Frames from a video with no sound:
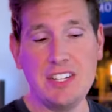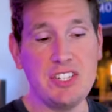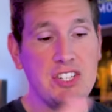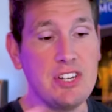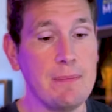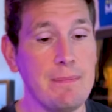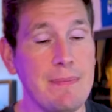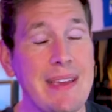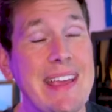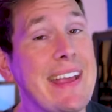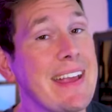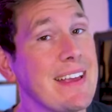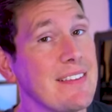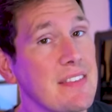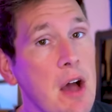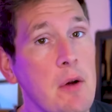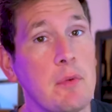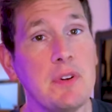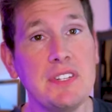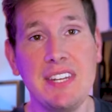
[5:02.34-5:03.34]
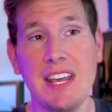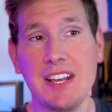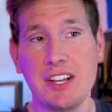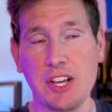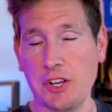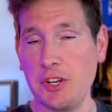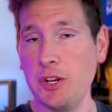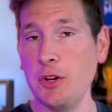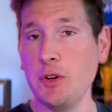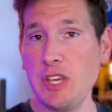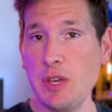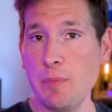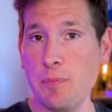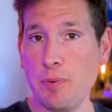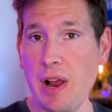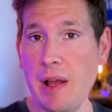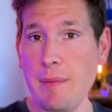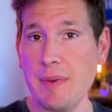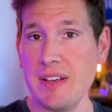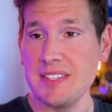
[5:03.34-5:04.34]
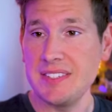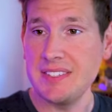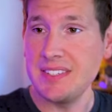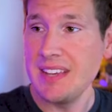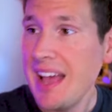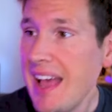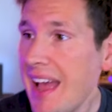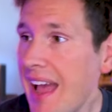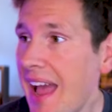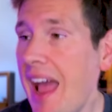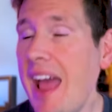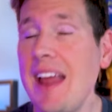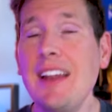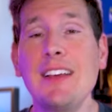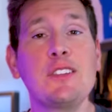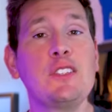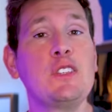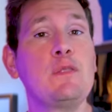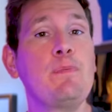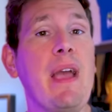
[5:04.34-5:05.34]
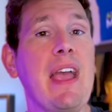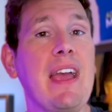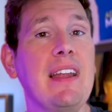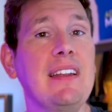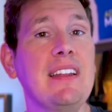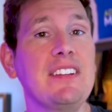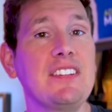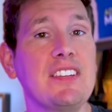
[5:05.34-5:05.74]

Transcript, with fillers: To me, that would take a kooky premise and expand it